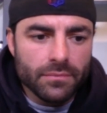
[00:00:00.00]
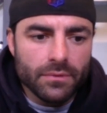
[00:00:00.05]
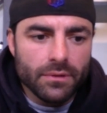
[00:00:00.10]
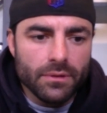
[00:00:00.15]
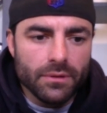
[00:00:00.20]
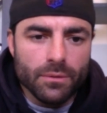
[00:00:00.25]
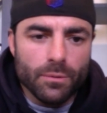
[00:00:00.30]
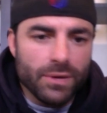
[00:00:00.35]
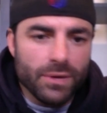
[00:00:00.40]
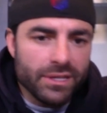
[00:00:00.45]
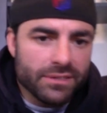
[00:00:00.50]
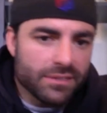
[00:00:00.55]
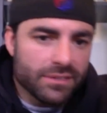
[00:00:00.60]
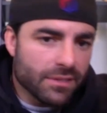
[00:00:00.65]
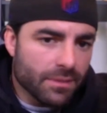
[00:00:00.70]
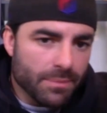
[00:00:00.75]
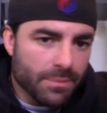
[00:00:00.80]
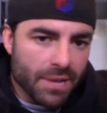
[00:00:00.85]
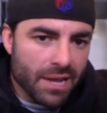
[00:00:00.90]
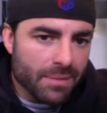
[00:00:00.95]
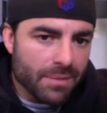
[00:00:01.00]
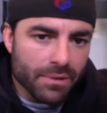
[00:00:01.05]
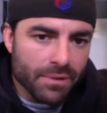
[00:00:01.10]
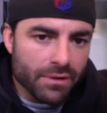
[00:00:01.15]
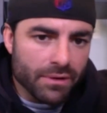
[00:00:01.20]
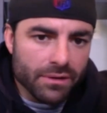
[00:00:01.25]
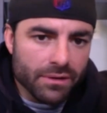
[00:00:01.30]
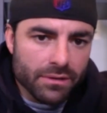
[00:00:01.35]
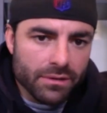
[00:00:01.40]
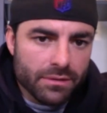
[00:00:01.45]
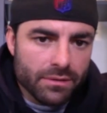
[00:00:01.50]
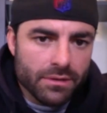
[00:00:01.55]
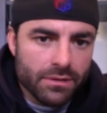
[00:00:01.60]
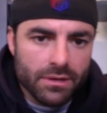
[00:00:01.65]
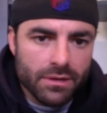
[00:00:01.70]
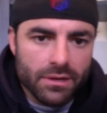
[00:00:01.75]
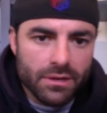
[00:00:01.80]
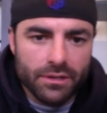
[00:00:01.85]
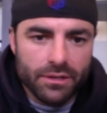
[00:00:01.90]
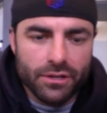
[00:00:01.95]
went to the back burner.
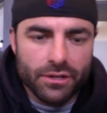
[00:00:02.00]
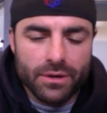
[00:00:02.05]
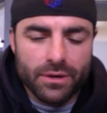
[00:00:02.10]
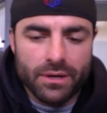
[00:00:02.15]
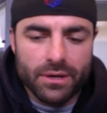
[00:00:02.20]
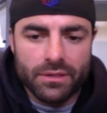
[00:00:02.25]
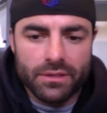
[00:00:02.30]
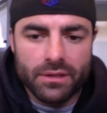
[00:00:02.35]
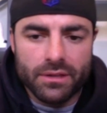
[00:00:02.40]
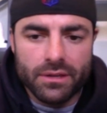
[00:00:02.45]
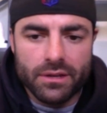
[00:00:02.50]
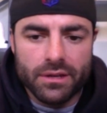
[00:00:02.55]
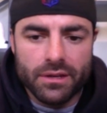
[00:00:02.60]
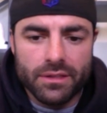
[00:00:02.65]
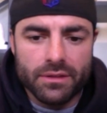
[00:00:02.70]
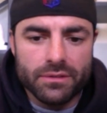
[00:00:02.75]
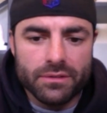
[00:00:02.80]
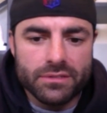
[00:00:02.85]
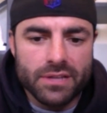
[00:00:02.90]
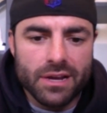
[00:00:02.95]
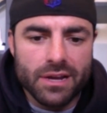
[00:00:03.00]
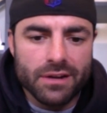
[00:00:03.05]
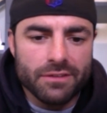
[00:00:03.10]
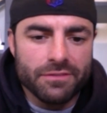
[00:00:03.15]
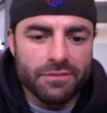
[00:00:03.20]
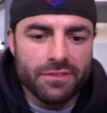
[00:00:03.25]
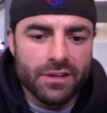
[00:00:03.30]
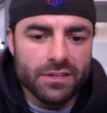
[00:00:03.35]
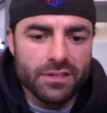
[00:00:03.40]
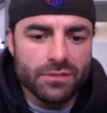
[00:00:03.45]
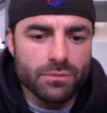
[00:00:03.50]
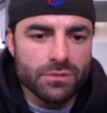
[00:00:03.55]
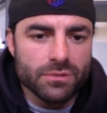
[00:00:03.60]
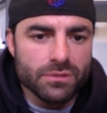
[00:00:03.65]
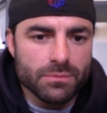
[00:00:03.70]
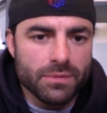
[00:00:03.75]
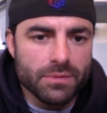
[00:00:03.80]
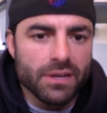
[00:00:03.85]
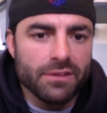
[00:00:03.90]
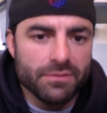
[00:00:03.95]
You know, another sacrifice
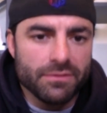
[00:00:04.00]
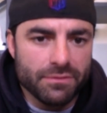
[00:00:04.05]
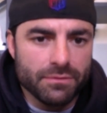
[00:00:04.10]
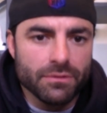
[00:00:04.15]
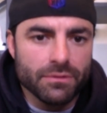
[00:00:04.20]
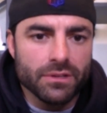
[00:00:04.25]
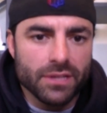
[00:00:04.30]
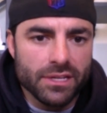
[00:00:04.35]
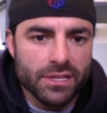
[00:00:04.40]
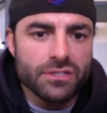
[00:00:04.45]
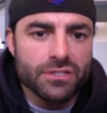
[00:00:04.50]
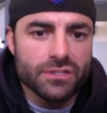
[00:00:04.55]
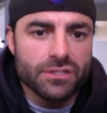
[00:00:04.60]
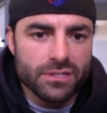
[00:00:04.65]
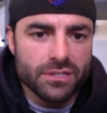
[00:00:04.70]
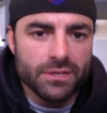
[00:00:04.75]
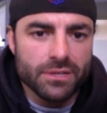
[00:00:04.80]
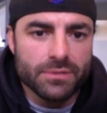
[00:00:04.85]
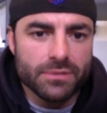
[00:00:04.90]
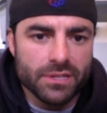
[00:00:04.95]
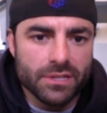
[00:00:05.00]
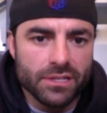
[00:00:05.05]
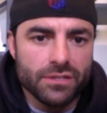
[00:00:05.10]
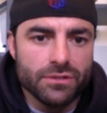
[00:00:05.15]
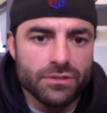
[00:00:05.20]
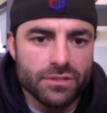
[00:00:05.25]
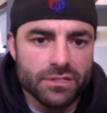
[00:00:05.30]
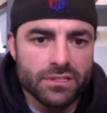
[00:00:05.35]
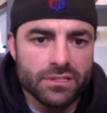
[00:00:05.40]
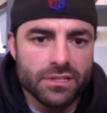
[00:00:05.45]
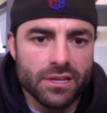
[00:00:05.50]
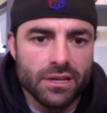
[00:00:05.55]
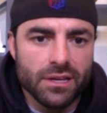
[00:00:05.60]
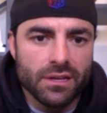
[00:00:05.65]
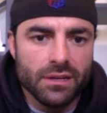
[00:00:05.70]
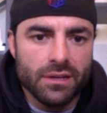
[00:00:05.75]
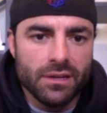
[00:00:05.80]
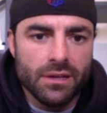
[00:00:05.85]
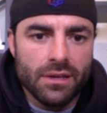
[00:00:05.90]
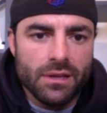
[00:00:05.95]
was my relationships, like you just said,
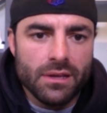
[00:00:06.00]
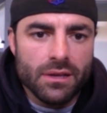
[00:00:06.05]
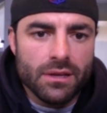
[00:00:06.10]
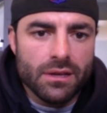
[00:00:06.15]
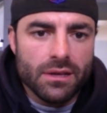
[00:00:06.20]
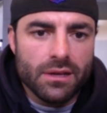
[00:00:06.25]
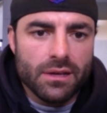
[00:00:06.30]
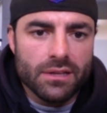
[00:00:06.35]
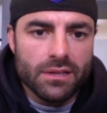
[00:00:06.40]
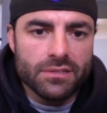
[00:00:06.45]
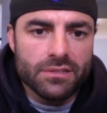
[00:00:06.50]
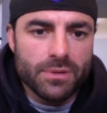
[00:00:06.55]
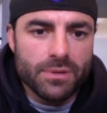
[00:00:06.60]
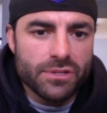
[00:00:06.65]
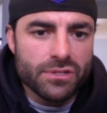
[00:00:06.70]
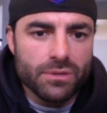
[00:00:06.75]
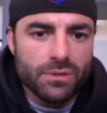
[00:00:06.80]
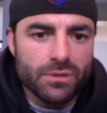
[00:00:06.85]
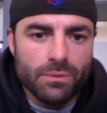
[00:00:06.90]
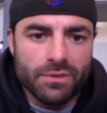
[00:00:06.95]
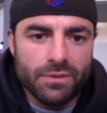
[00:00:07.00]
uh, especially with